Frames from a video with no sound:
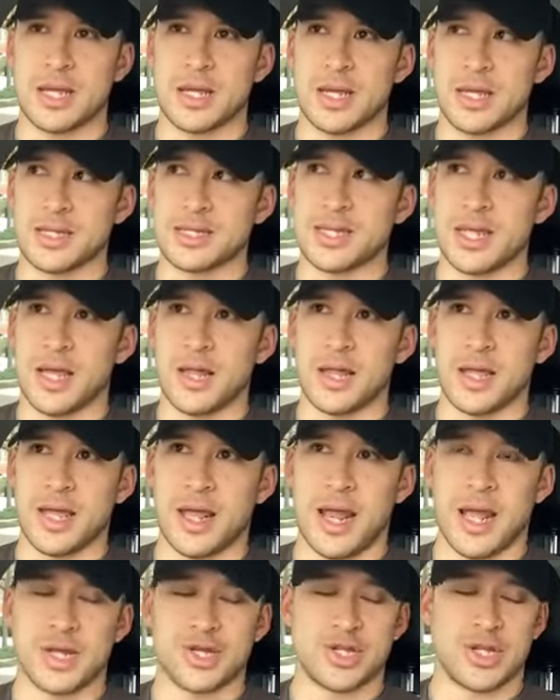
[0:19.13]
and selling,
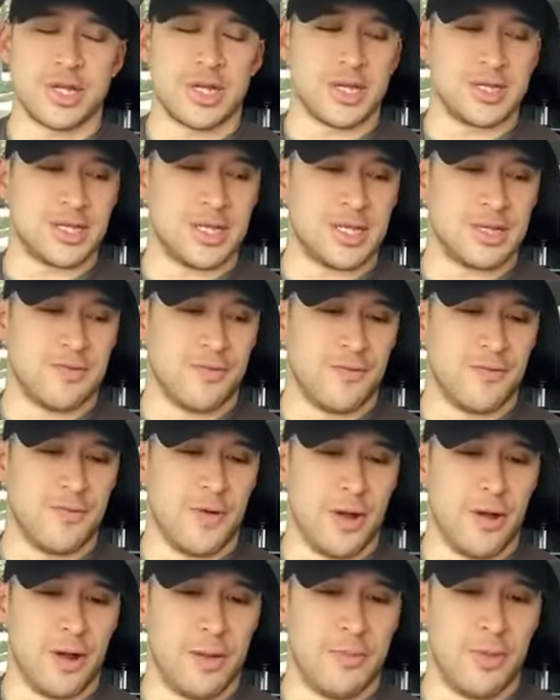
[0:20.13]
and actually, because he's
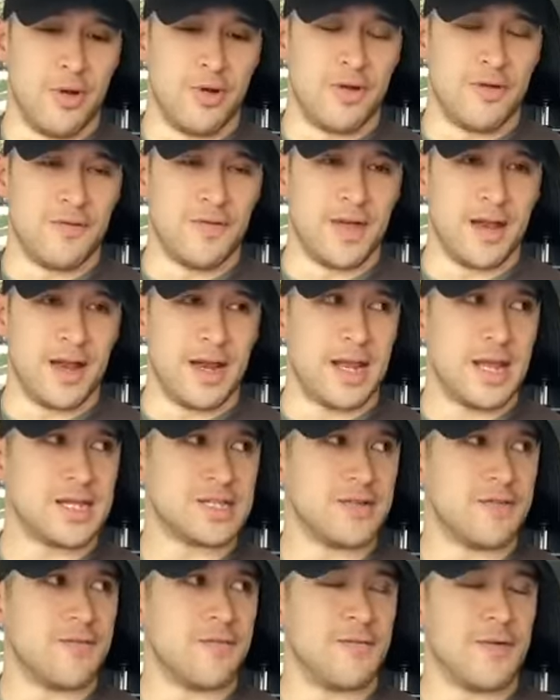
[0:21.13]
very motivated, he
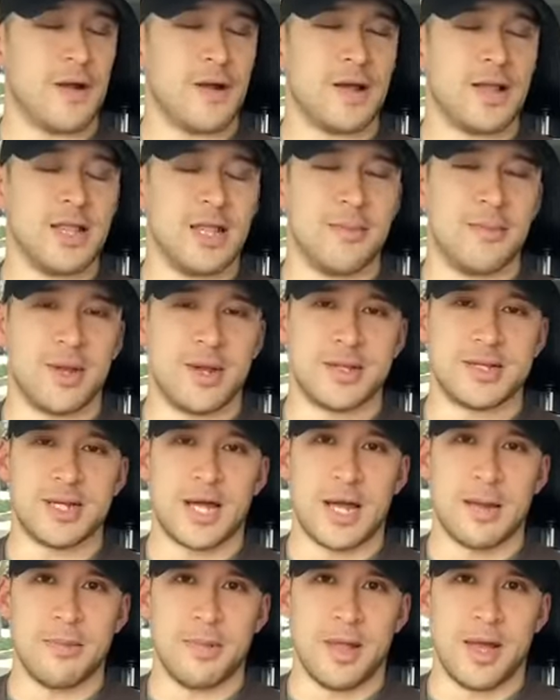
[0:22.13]
has a very limited
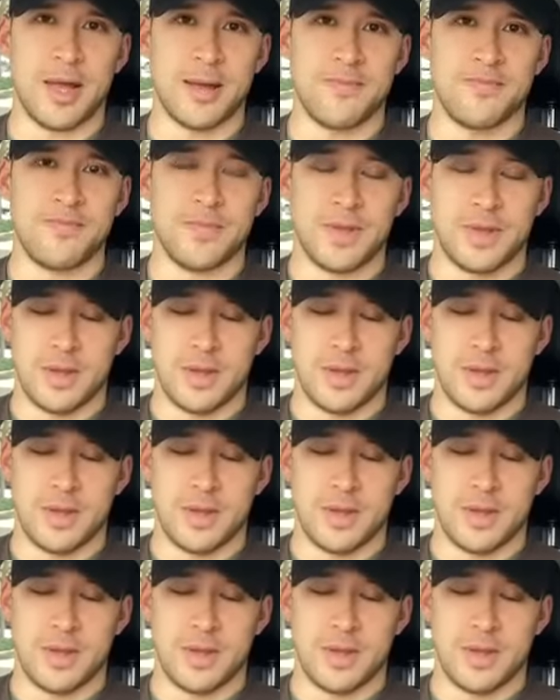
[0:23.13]
timeline.